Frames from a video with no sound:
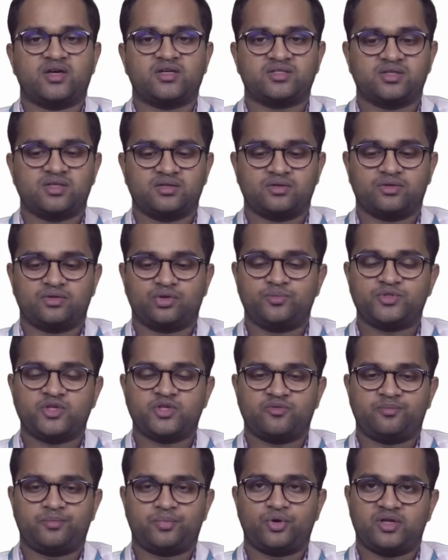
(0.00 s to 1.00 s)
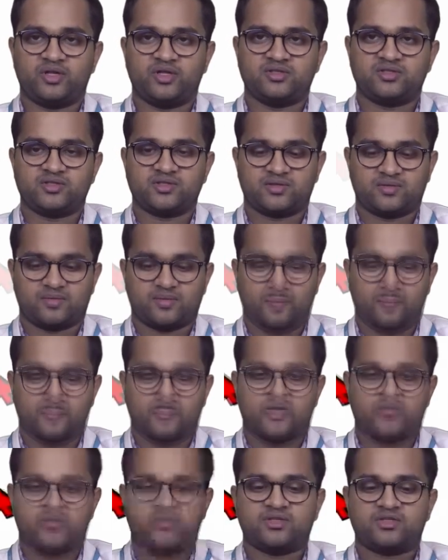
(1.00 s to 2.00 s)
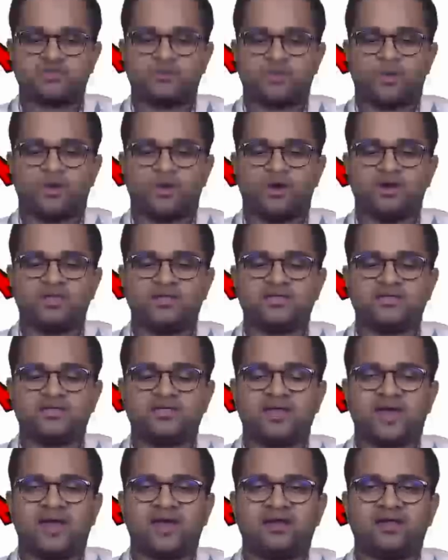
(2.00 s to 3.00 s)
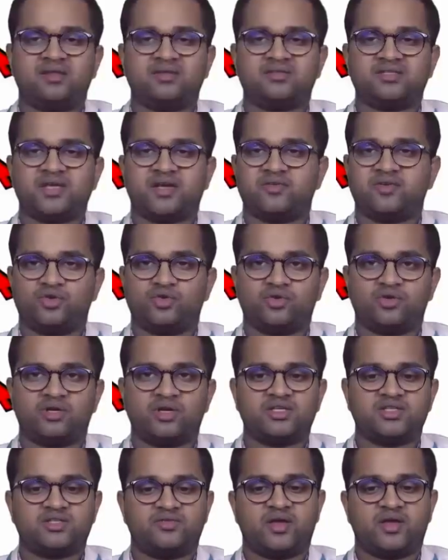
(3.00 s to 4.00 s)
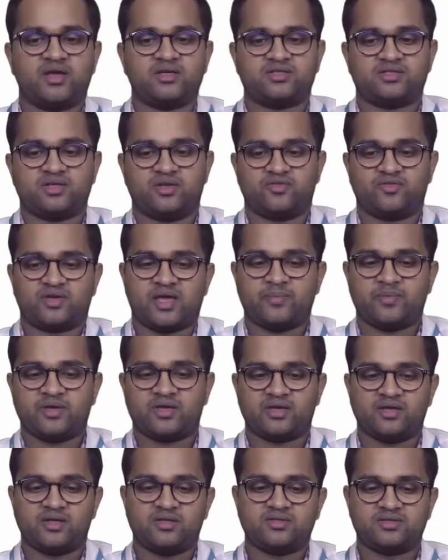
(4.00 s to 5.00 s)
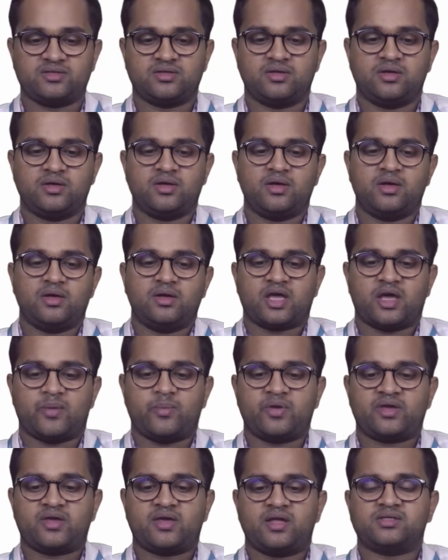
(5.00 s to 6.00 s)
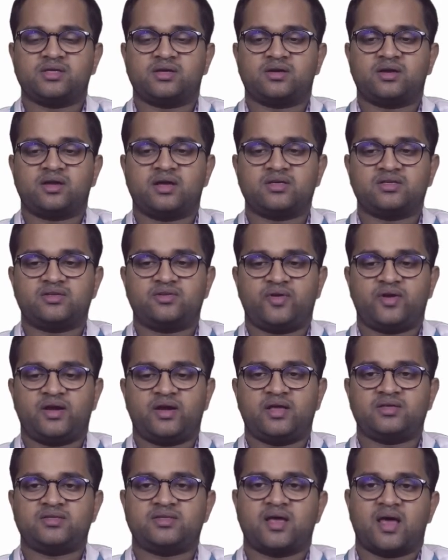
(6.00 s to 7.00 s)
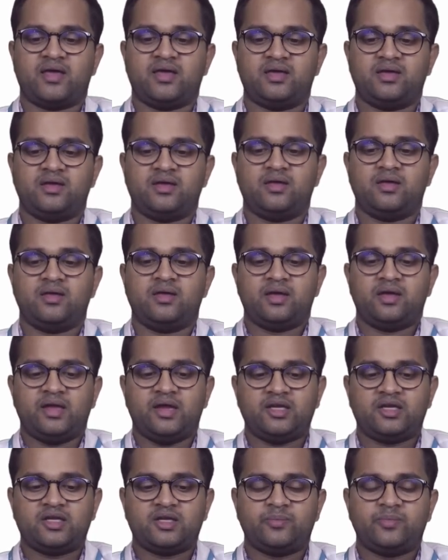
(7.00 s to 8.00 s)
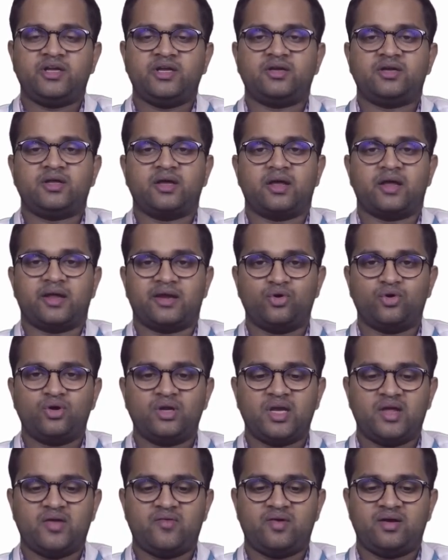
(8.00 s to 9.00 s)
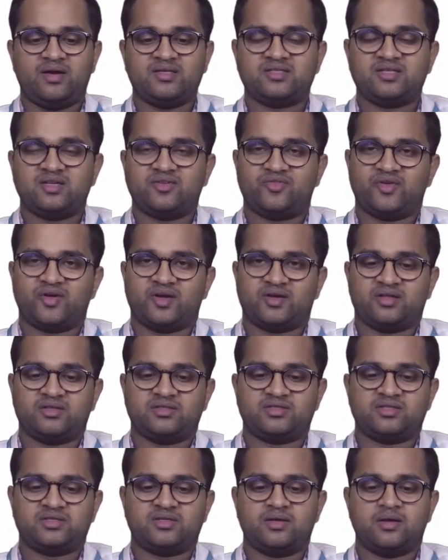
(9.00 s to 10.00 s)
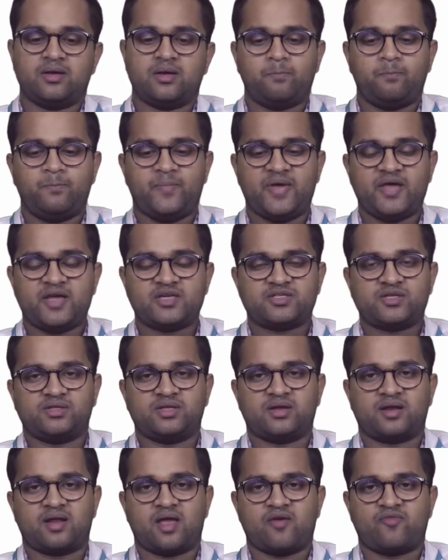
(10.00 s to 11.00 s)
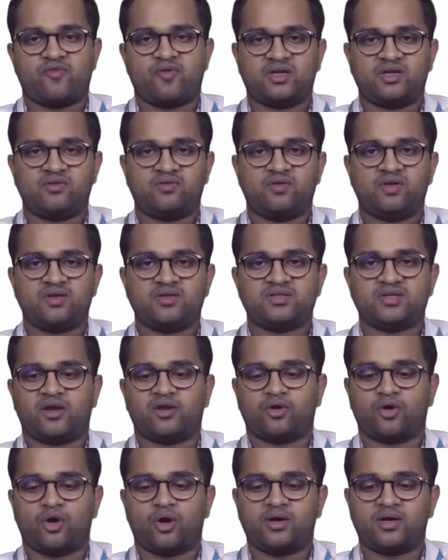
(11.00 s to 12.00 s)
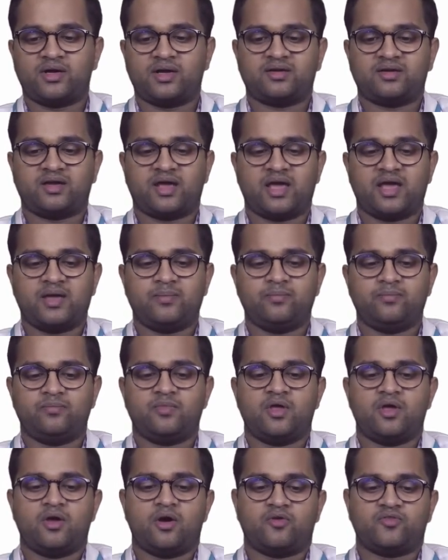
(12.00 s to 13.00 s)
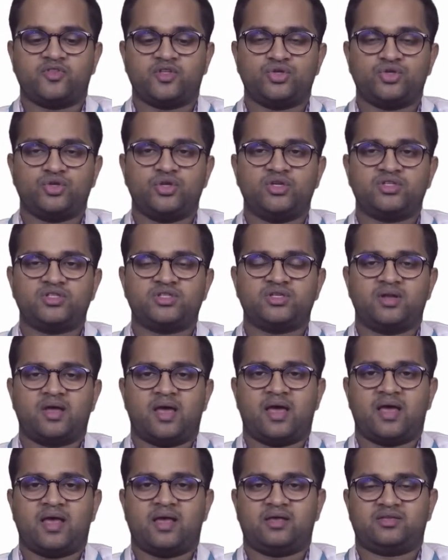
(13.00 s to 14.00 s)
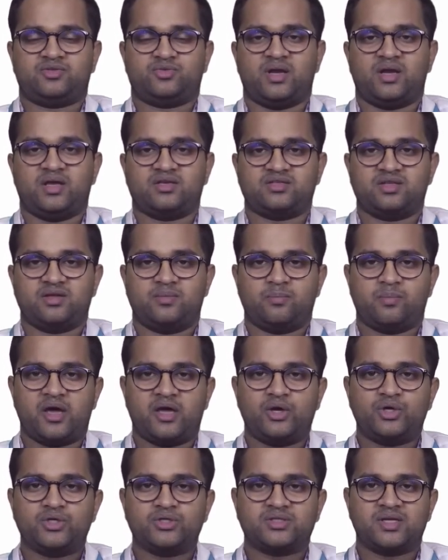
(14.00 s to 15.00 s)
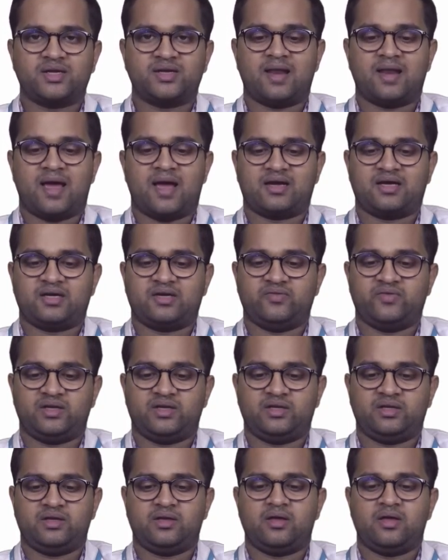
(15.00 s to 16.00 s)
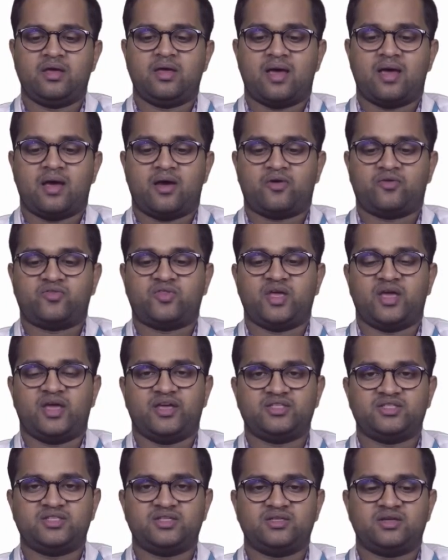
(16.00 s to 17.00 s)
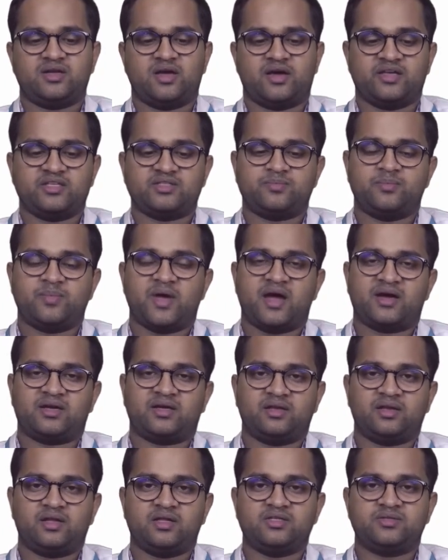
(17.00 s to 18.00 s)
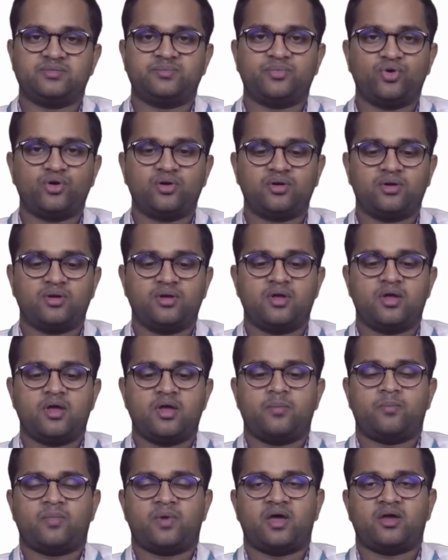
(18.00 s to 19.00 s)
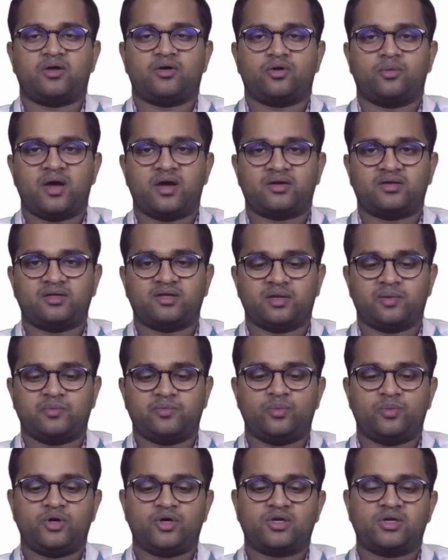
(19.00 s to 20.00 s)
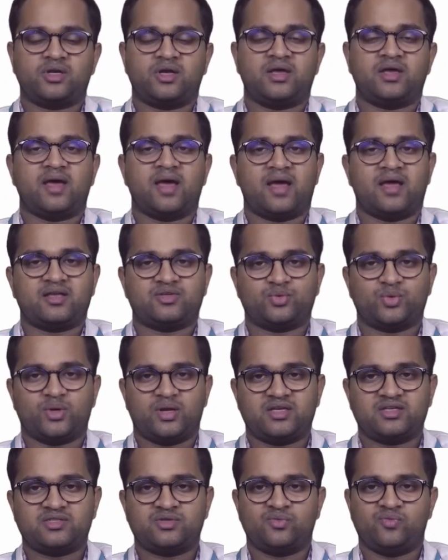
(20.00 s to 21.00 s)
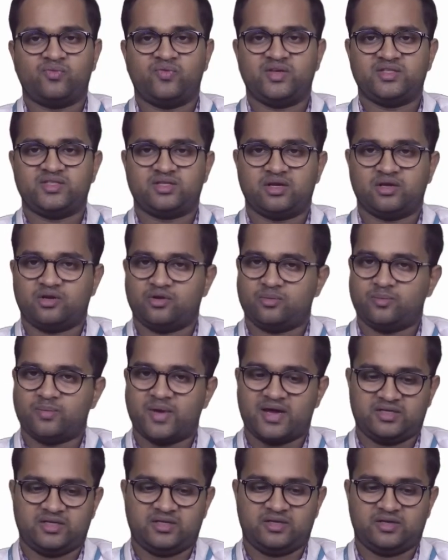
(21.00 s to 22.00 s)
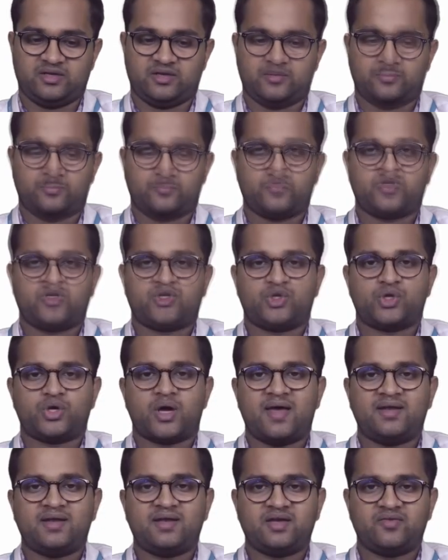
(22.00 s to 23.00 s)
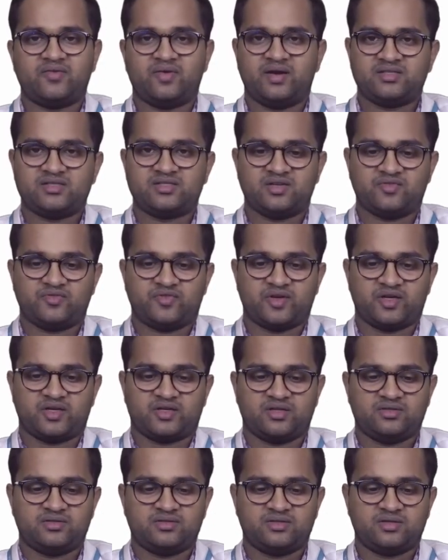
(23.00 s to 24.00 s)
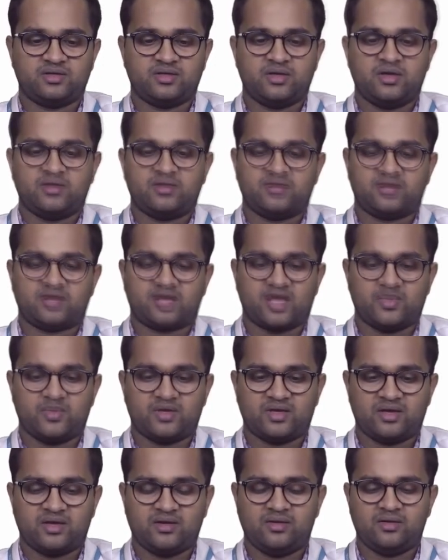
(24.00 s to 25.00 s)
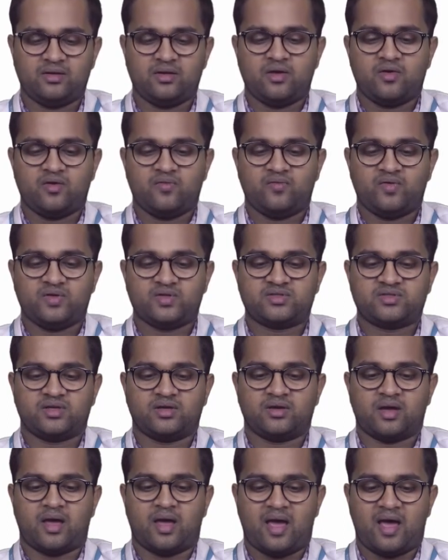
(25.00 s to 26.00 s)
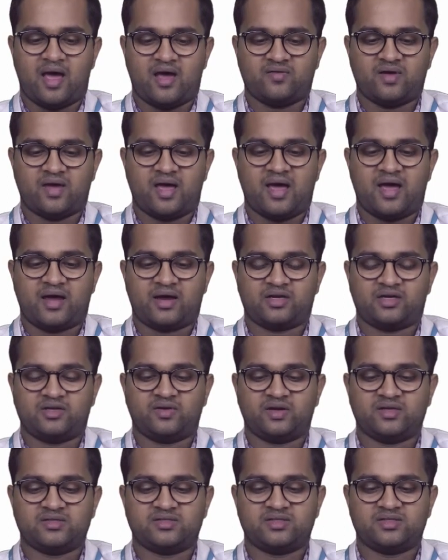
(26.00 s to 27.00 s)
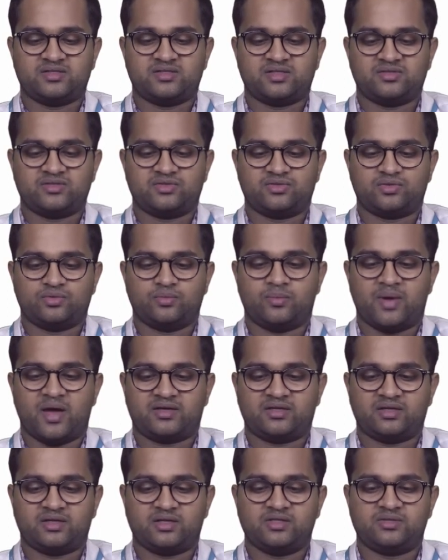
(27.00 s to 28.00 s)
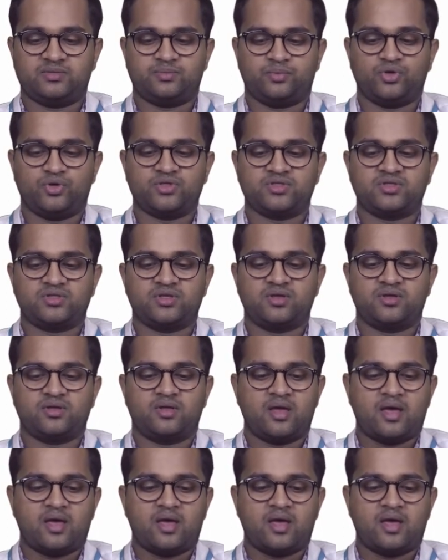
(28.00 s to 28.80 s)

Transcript: functional groups of proteins. Coming to Spaulding's 1972 classification of chemicals, chemicals are classified as high intermediate and low level disinfectants based on their effectiveness and contact time of the solution as well as the biocidal activity of the agent against bacterial spore, Mycobacterium tuberculi as well as vegetative bacteria. Coming to high level disinfectants, the chemical which have active resistance to bacterial spores